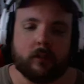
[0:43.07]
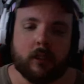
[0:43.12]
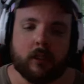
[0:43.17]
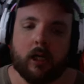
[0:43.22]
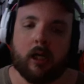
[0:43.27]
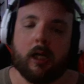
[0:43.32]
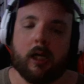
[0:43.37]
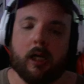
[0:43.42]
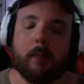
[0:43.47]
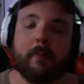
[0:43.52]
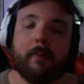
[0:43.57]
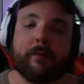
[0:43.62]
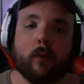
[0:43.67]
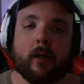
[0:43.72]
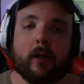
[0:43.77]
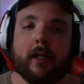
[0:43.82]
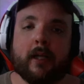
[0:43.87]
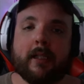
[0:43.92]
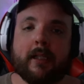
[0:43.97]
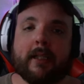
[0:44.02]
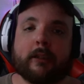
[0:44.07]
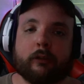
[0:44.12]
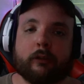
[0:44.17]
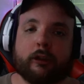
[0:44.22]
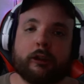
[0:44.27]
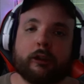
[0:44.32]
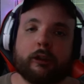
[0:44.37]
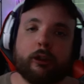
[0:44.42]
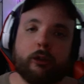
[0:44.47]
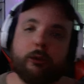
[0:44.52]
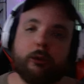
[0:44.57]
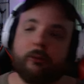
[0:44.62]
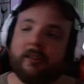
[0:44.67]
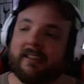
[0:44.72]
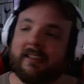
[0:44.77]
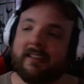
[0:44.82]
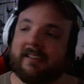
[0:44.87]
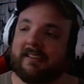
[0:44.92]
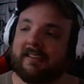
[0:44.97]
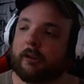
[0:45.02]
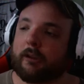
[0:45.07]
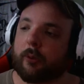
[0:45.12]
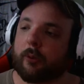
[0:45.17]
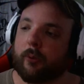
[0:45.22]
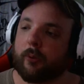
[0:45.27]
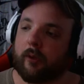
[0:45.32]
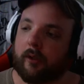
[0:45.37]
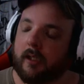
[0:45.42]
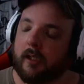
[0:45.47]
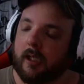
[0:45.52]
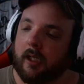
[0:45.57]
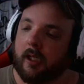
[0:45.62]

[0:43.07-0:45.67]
Uh, before I actually show you the detour